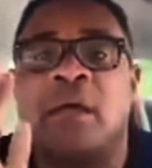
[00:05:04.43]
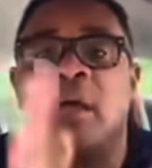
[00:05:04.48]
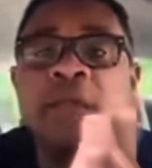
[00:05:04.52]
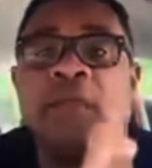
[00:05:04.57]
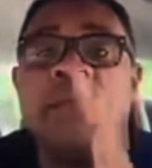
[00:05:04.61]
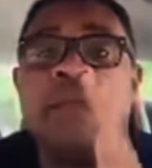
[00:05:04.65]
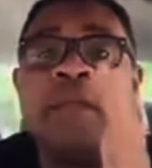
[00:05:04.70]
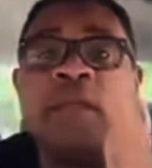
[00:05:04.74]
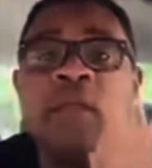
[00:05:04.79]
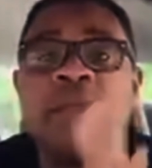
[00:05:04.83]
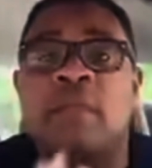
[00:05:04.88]

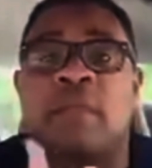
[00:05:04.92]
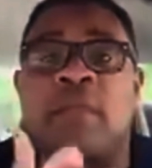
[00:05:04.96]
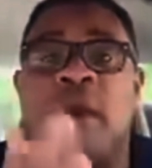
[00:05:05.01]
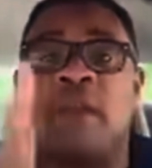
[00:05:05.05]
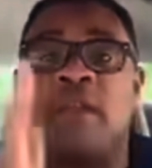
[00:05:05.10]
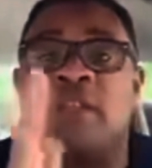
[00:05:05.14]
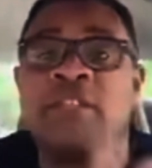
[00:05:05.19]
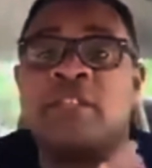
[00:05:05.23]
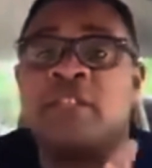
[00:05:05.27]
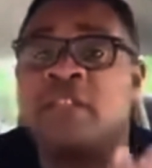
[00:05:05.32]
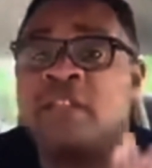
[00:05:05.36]
Immediately the
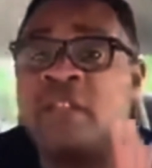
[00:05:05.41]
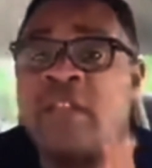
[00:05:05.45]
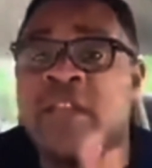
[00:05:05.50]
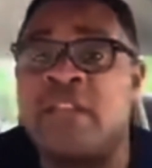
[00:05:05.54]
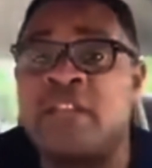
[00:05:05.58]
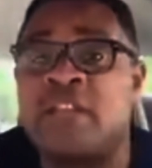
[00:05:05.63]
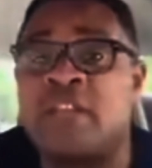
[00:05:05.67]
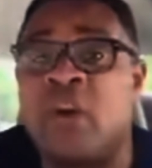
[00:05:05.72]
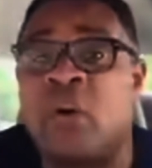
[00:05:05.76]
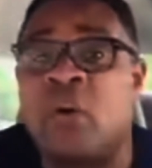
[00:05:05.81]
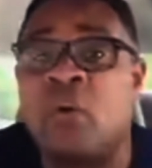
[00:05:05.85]
marriage is in
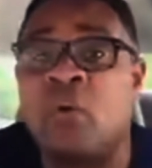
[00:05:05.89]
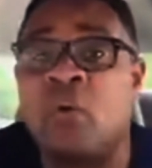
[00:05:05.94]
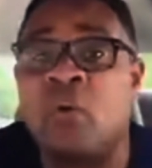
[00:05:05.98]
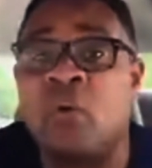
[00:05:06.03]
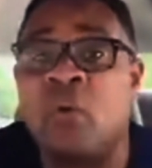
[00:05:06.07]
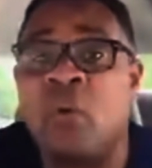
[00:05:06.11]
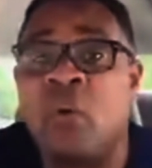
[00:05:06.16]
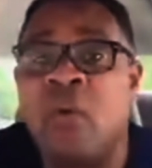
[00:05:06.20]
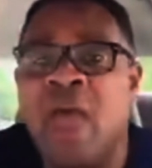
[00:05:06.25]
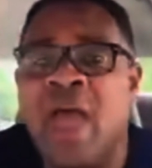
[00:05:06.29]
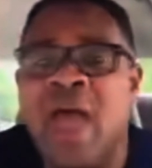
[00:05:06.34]
danger.
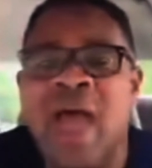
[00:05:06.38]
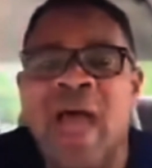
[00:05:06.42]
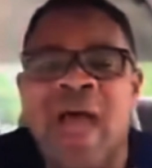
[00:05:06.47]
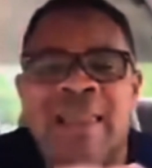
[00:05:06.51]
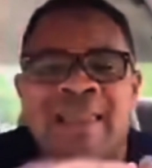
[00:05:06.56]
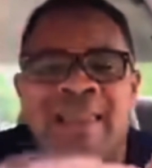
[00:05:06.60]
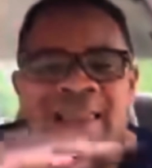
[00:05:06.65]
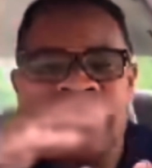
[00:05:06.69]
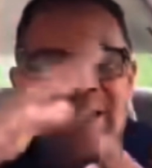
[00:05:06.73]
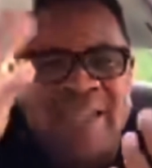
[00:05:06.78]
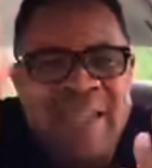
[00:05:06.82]

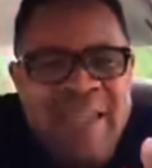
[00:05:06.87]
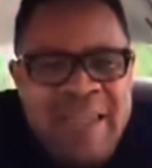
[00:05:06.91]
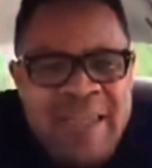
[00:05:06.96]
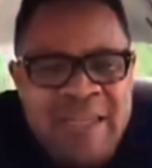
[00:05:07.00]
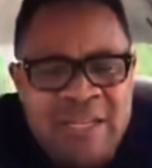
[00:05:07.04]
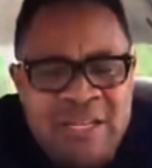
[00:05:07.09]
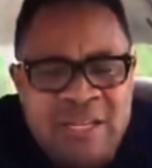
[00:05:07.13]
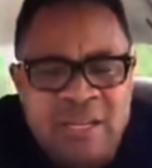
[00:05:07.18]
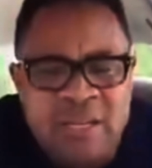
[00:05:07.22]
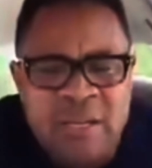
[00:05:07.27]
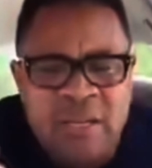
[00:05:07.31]
And they
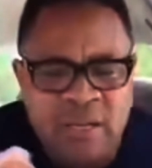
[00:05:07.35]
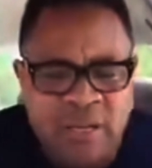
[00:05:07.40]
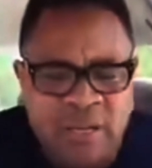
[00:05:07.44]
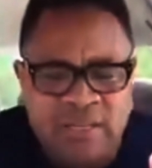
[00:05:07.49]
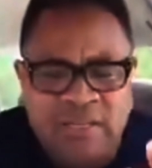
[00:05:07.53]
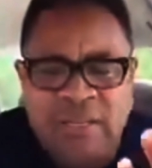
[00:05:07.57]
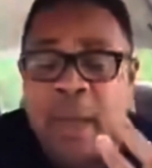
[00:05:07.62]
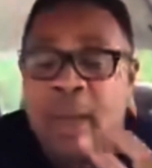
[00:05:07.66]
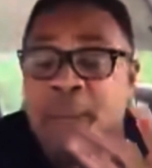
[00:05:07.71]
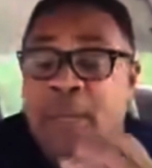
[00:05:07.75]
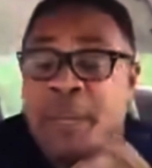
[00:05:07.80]
change. They
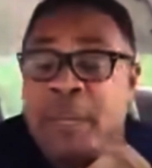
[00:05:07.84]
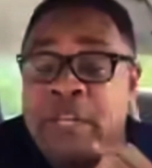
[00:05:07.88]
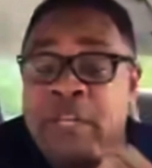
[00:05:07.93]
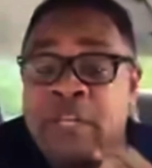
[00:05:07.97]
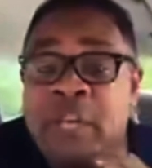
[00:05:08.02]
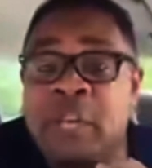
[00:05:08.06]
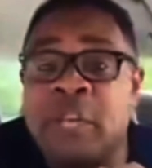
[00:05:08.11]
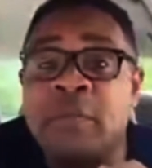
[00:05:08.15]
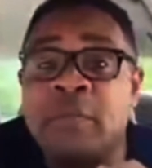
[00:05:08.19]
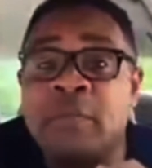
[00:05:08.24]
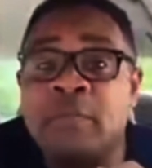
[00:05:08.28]
start
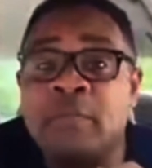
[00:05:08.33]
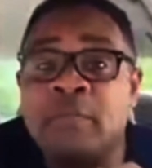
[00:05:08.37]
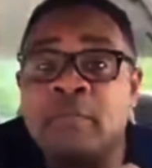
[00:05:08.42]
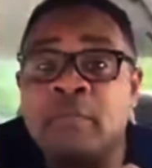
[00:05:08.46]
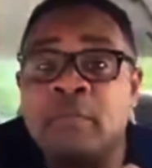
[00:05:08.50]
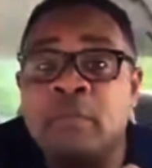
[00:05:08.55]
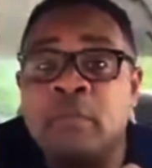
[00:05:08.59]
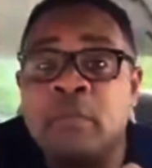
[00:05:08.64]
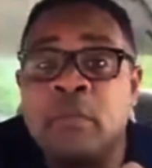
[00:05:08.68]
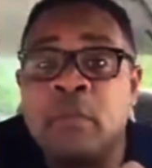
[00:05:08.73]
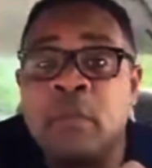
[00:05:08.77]
bleaching
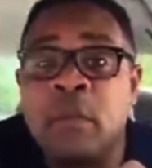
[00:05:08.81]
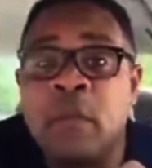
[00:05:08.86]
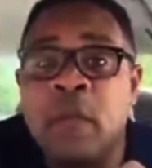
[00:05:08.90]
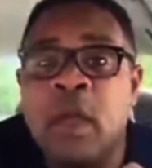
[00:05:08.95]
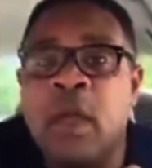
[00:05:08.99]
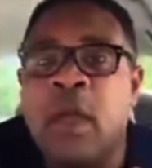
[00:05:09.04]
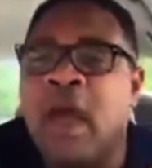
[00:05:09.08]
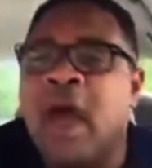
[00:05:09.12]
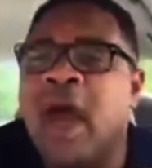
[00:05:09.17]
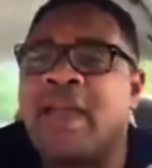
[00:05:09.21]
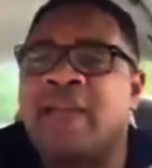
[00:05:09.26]

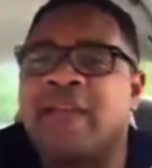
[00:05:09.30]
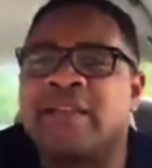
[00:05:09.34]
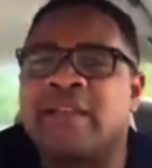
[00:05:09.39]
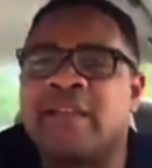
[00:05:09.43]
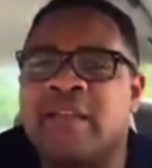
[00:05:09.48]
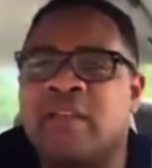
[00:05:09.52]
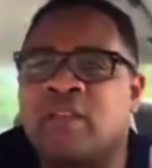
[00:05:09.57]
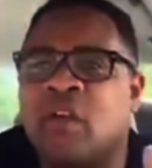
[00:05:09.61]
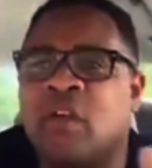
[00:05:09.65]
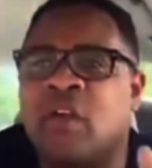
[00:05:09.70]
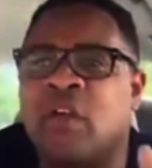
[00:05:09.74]
and they
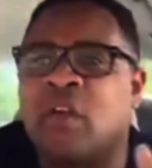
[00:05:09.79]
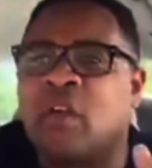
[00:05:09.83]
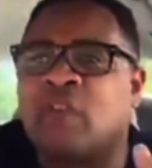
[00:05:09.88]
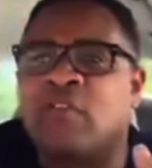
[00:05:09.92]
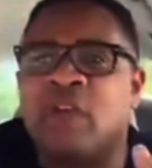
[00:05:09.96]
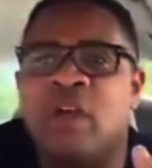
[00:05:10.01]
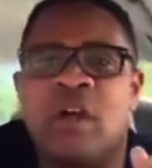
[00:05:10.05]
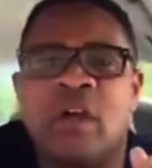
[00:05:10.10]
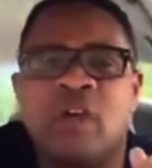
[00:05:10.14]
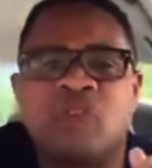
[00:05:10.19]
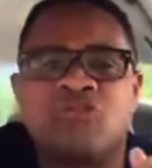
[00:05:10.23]
start talking,
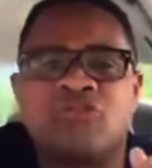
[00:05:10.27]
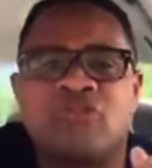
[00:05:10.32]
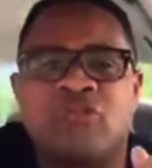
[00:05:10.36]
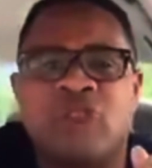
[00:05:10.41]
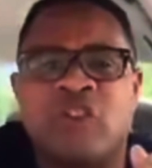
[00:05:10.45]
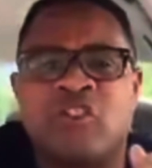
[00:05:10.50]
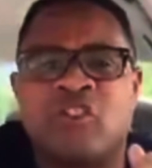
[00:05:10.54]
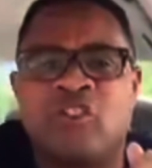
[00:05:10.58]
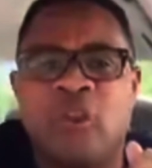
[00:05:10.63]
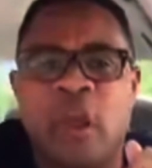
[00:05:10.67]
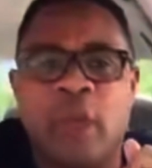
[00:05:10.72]
sure,
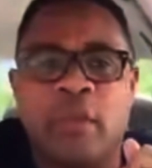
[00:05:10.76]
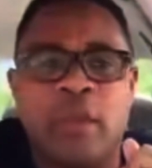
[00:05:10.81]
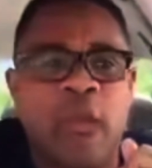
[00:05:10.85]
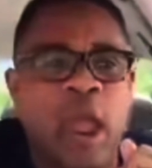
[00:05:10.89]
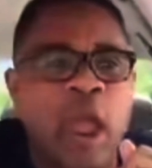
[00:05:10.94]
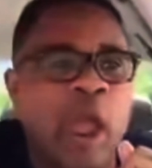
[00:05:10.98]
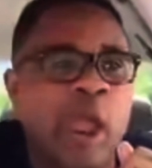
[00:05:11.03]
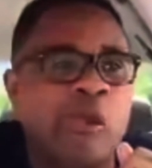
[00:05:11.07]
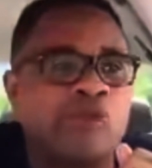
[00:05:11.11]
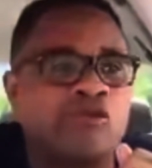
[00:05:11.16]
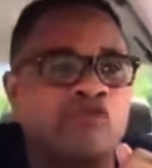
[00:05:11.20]
yeah, sure,
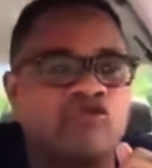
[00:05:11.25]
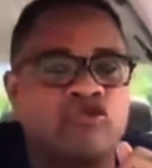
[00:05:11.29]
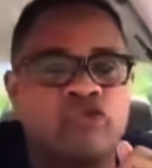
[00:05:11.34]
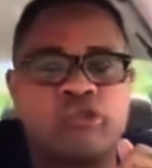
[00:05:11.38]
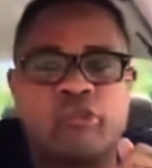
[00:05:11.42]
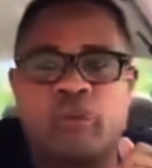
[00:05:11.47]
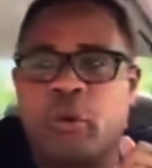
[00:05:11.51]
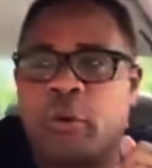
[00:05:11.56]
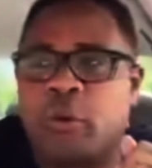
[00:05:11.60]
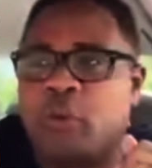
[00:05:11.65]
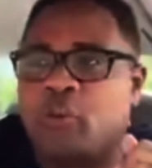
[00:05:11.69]

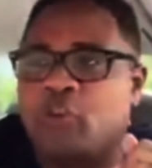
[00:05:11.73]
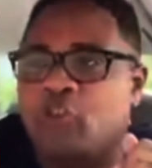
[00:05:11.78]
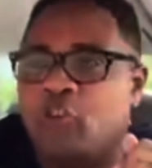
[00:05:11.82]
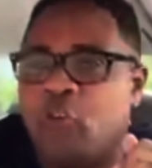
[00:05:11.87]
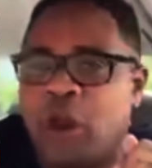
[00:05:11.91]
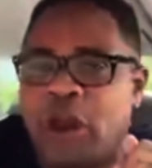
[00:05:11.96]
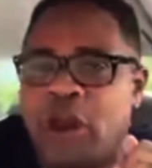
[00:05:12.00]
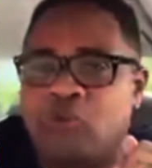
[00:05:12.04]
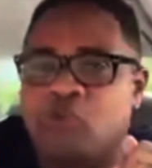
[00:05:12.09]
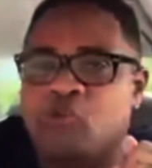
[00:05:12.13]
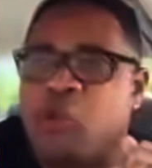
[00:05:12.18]

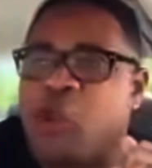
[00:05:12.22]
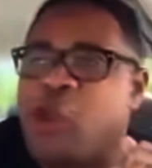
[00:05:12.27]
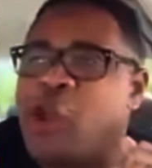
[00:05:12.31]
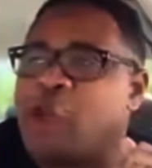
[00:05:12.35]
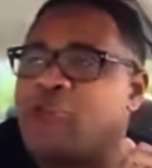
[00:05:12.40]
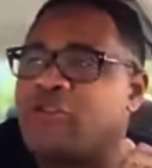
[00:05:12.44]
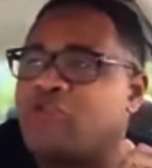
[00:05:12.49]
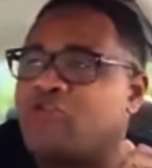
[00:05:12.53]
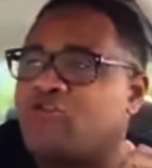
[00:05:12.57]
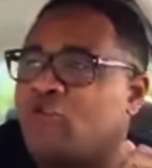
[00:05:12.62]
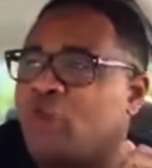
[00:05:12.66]

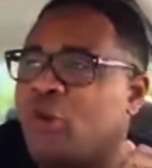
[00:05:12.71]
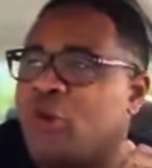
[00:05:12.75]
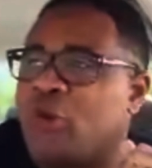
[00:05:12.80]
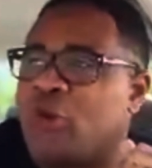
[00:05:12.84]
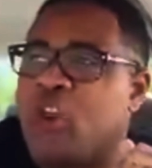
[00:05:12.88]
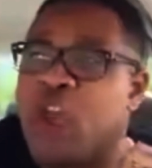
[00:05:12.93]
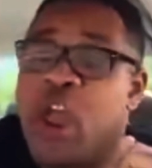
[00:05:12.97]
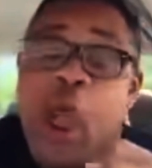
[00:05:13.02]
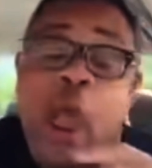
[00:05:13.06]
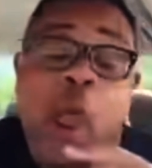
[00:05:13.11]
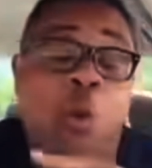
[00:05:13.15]
yeah, sure,
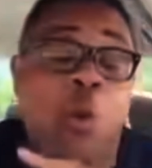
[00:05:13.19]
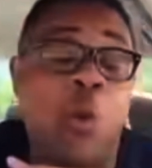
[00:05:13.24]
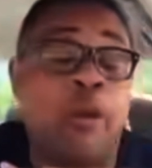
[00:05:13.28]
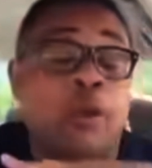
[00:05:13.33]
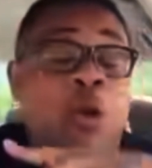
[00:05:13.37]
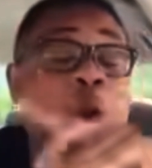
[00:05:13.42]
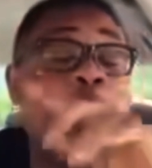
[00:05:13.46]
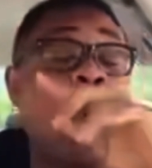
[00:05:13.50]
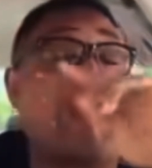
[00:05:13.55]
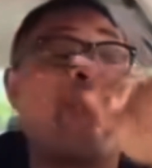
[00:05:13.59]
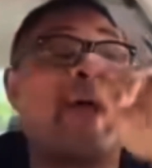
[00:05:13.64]
yeah, I
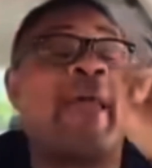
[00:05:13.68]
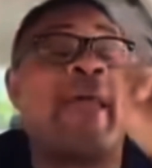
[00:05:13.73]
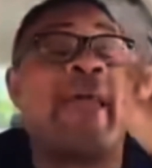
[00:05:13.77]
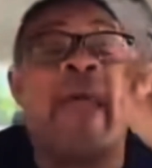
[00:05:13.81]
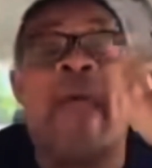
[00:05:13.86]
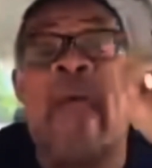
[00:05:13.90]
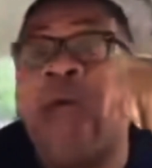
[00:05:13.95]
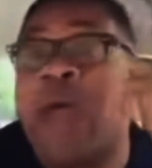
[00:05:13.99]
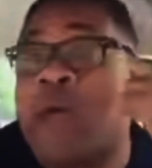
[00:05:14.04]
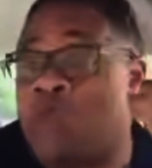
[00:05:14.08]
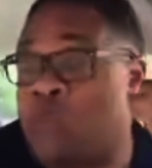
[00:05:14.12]
went, oh my
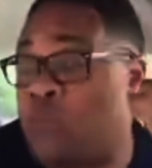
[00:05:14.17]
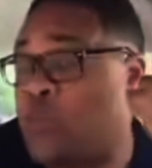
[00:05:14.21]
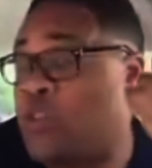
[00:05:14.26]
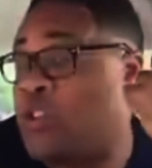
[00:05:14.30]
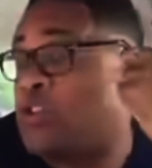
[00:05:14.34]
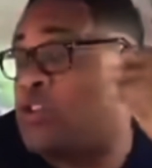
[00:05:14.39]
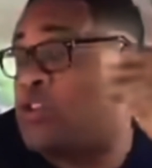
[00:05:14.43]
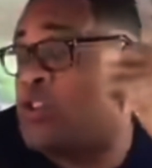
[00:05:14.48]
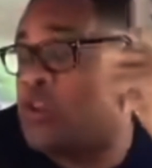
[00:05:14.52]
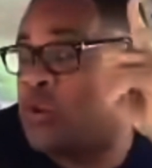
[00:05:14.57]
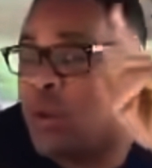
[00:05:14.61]
God, I
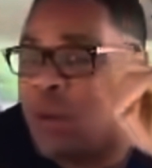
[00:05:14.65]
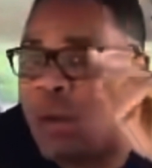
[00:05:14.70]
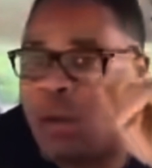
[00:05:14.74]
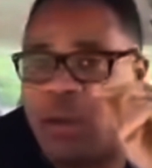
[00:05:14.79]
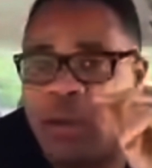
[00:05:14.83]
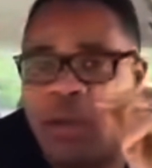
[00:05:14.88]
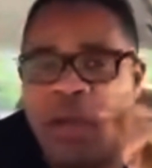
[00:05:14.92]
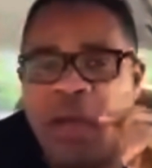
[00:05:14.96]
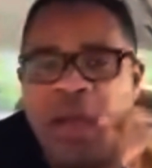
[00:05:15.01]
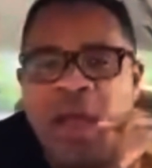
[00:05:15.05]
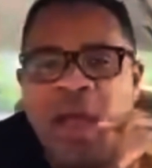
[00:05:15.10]
went to New
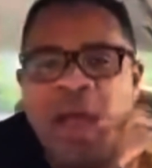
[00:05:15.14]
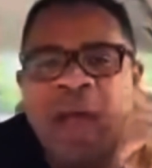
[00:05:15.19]
York.